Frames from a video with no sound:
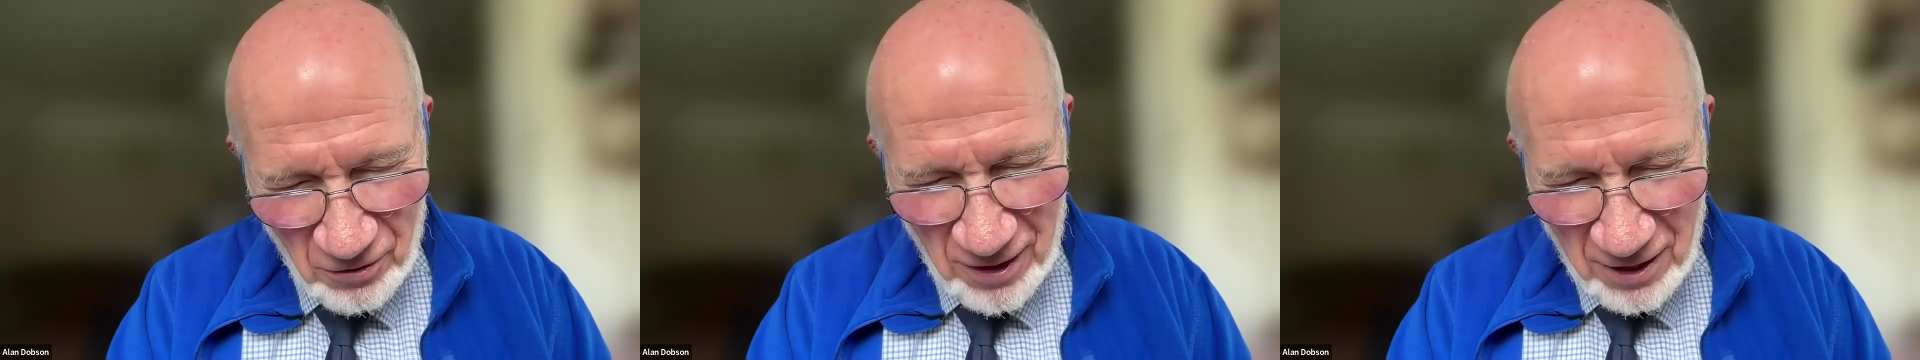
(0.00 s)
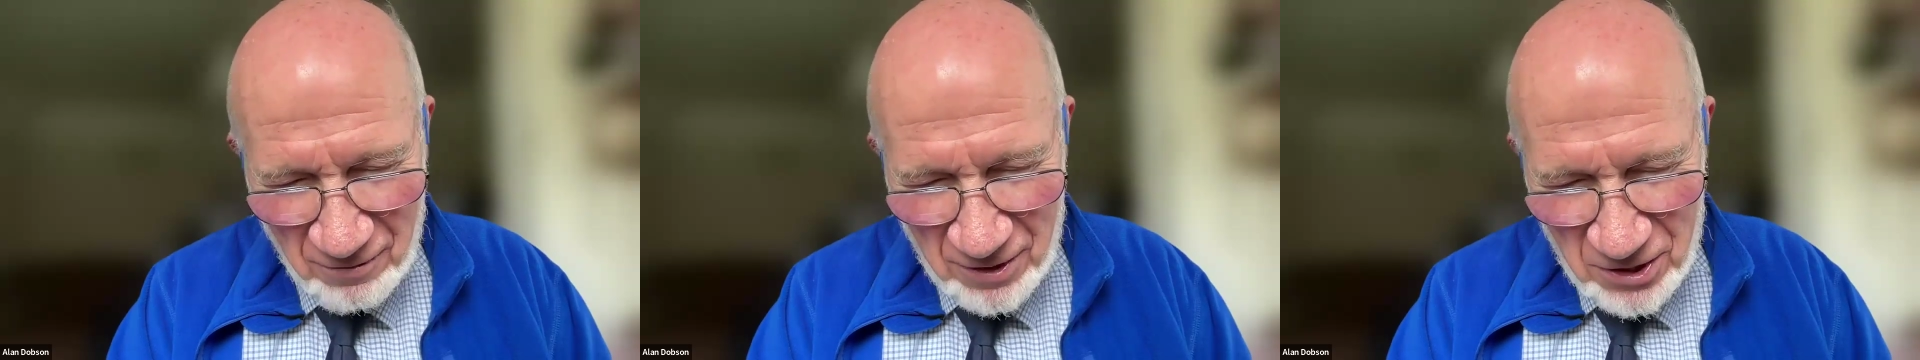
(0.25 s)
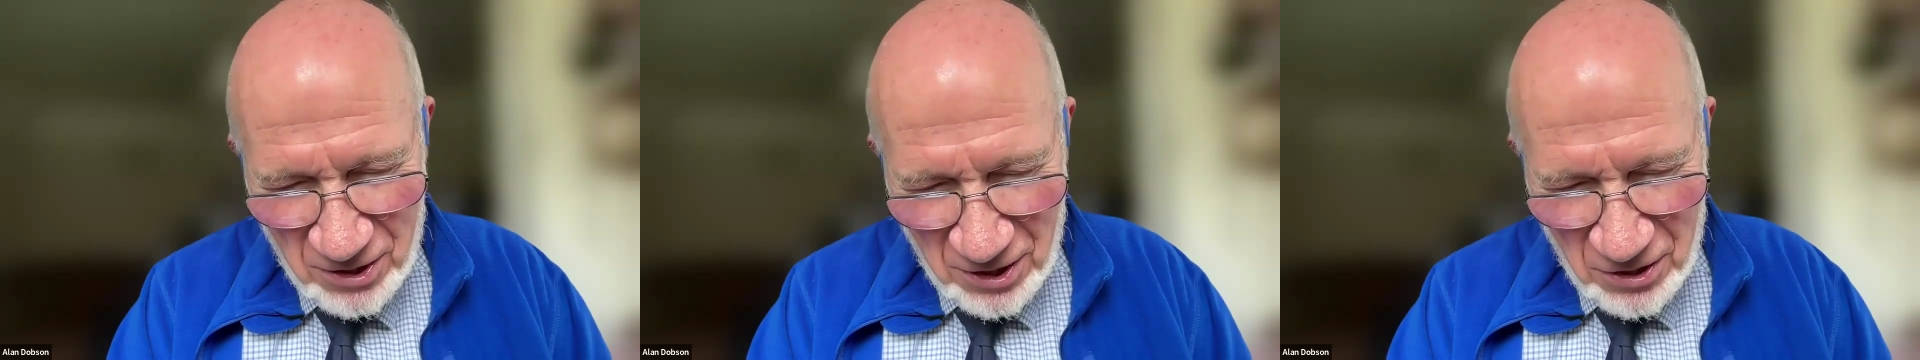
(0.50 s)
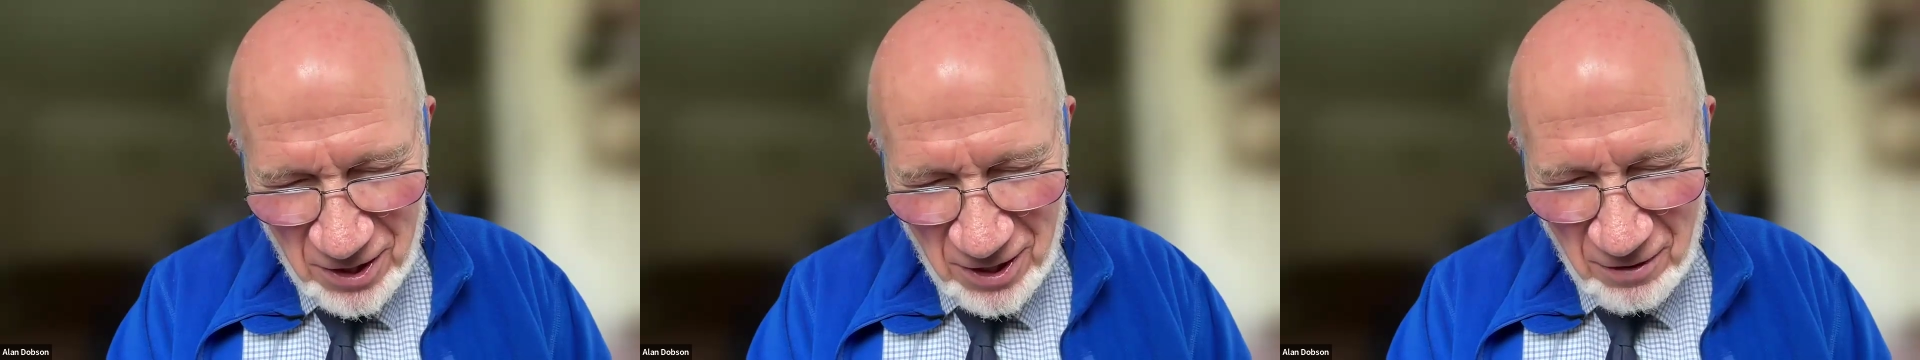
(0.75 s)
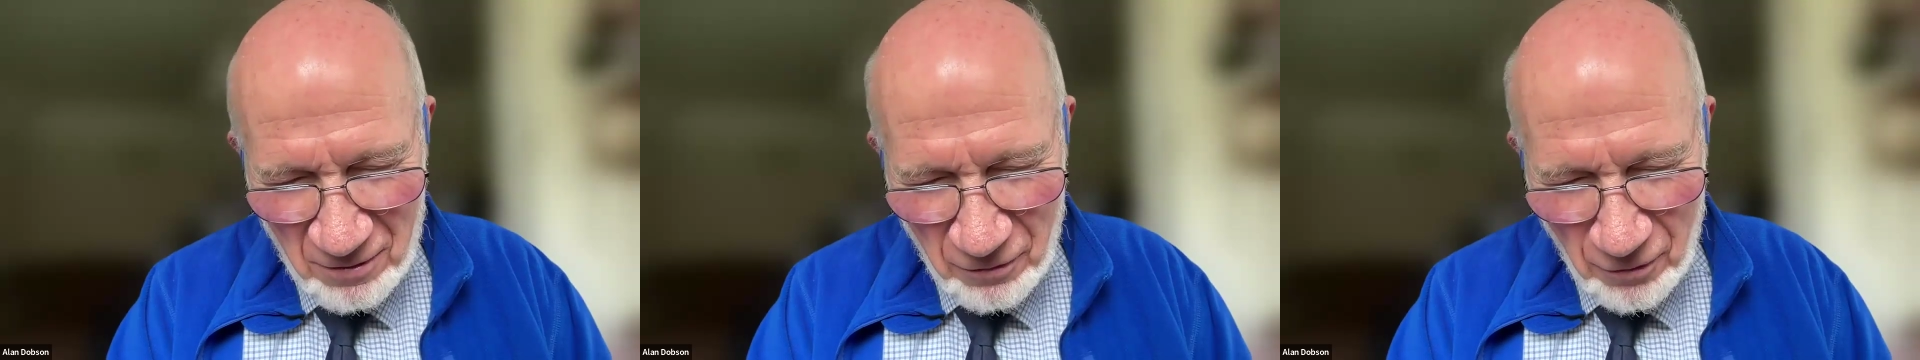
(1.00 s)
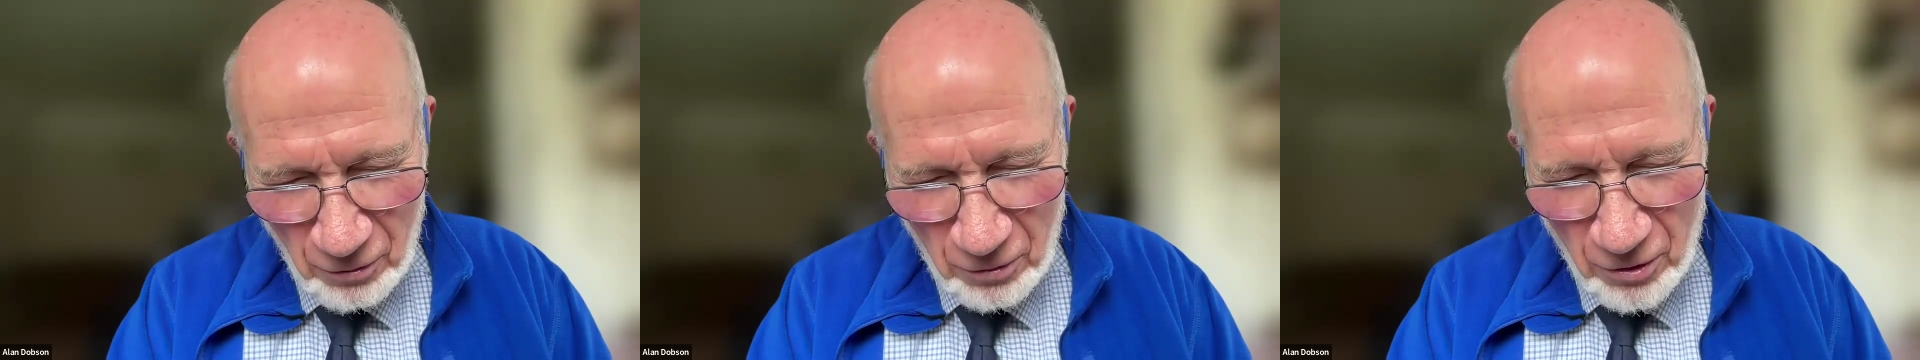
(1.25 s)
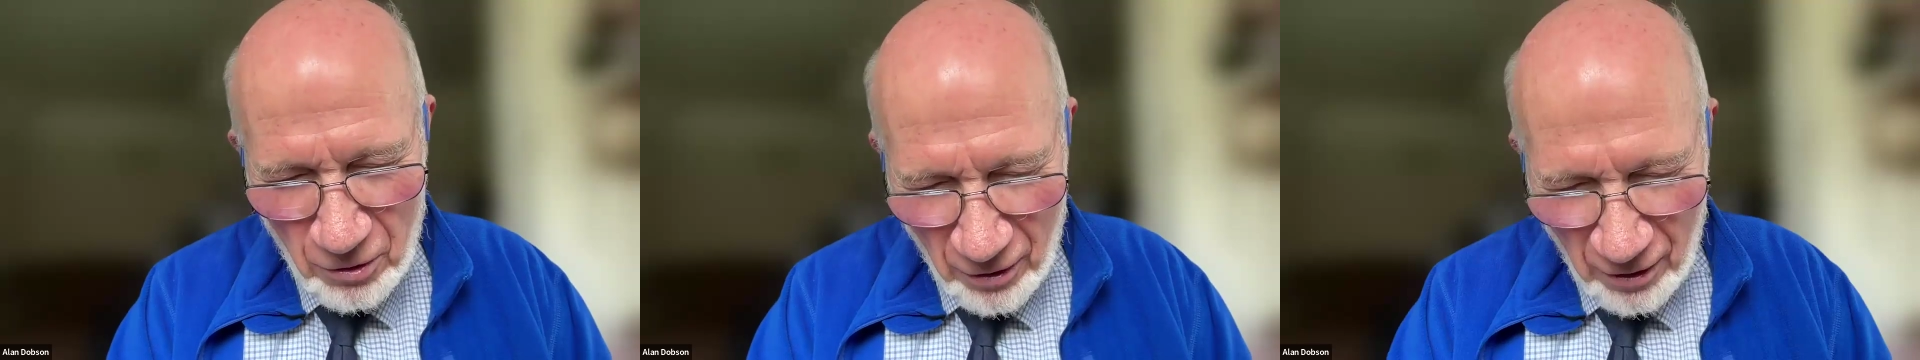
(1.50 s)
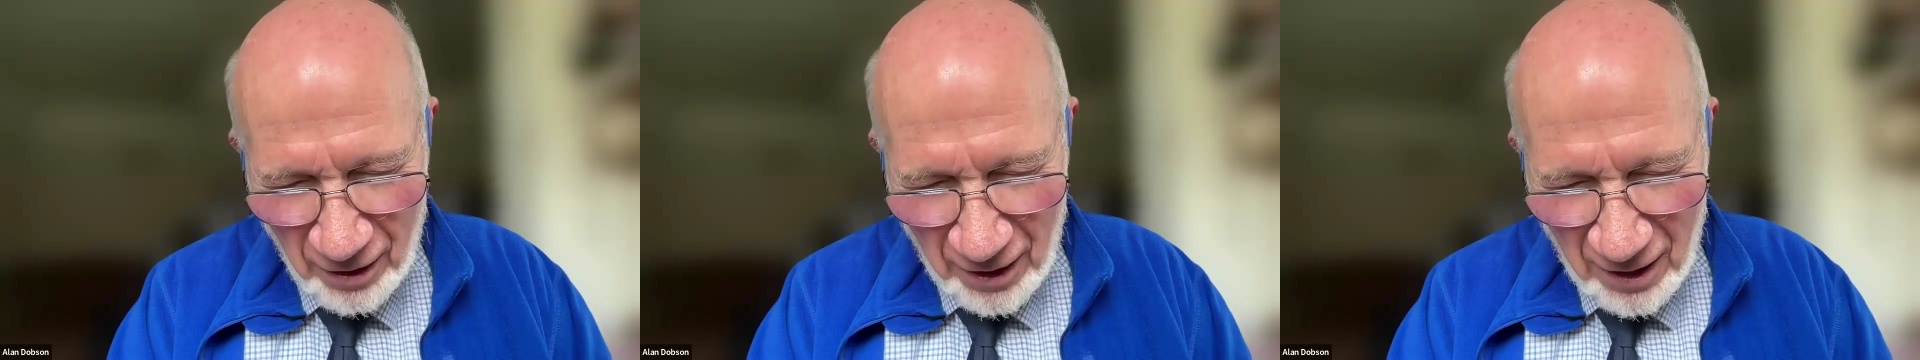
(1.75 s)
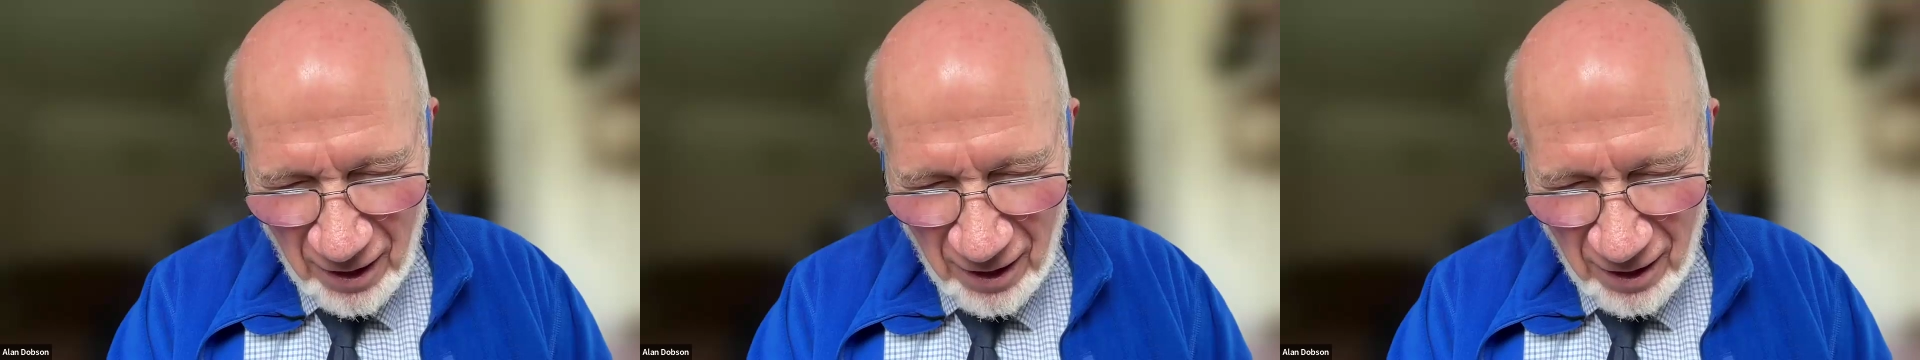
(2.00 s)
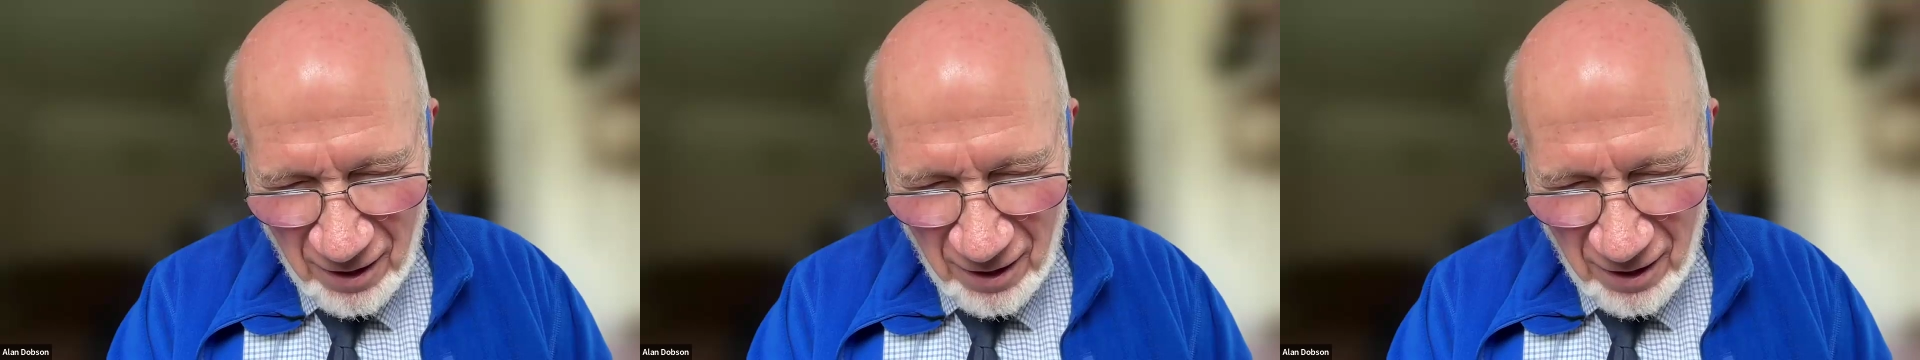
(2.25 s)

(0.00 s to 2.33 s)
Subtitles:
language teaching in full cry